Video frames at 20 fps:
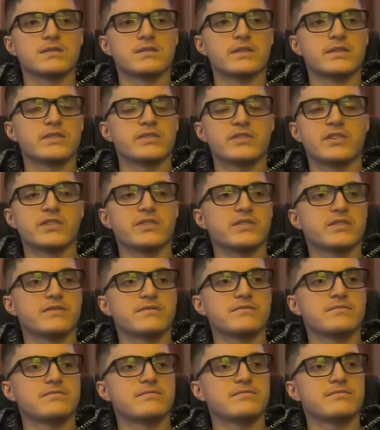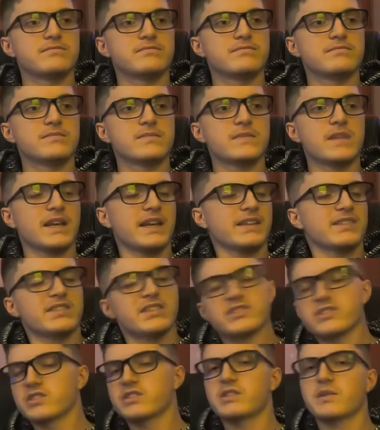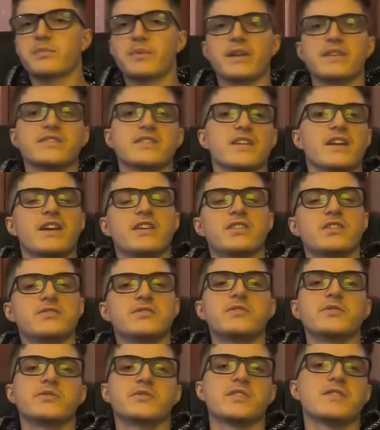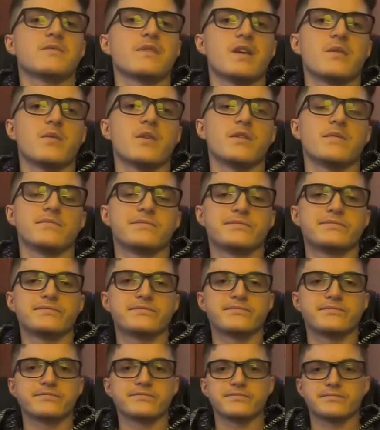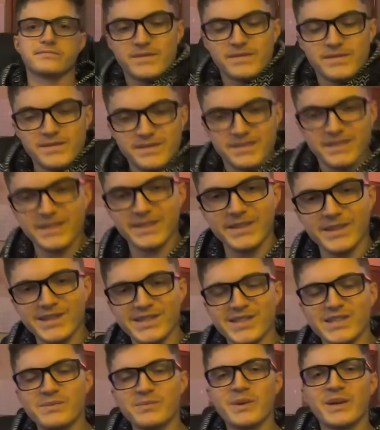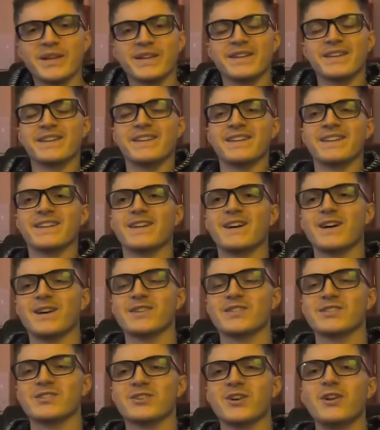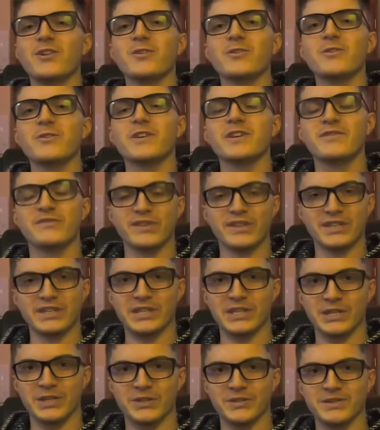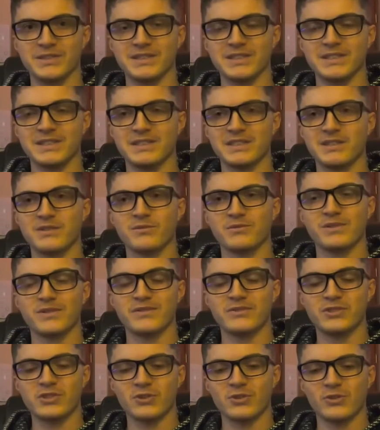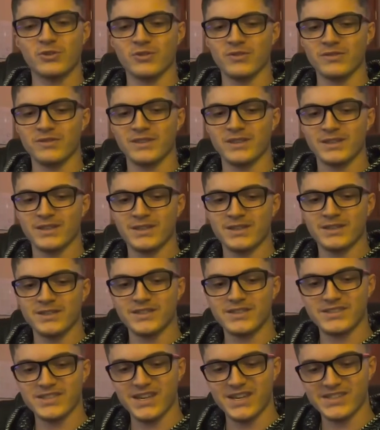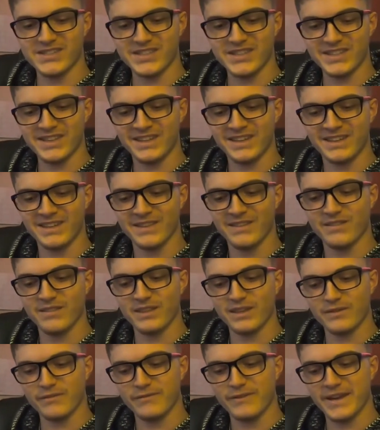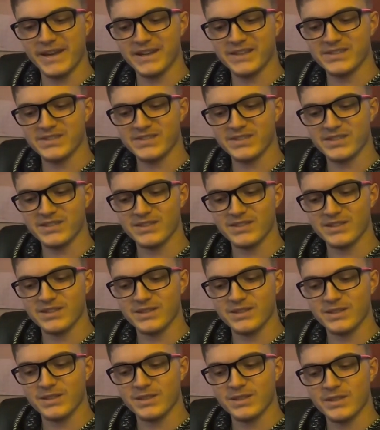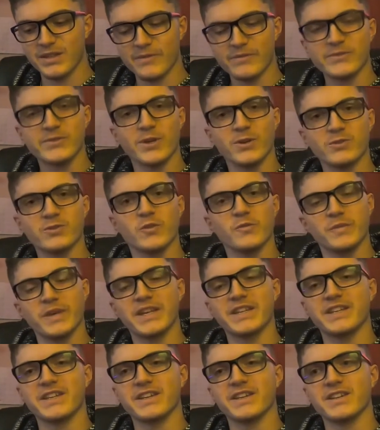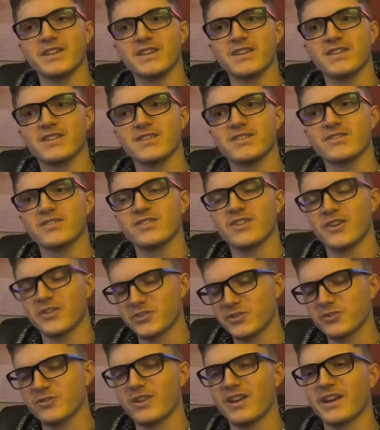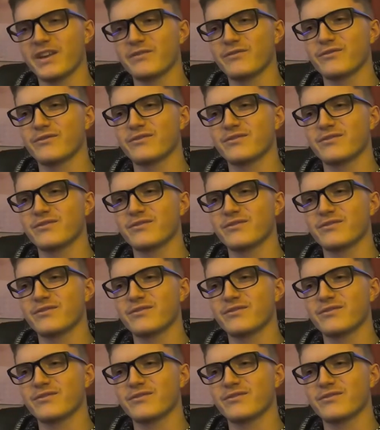It's just, I guess it just depends on how you use it, maybe. This has been a scholarly video with Joel discussing the effects of social media on your life.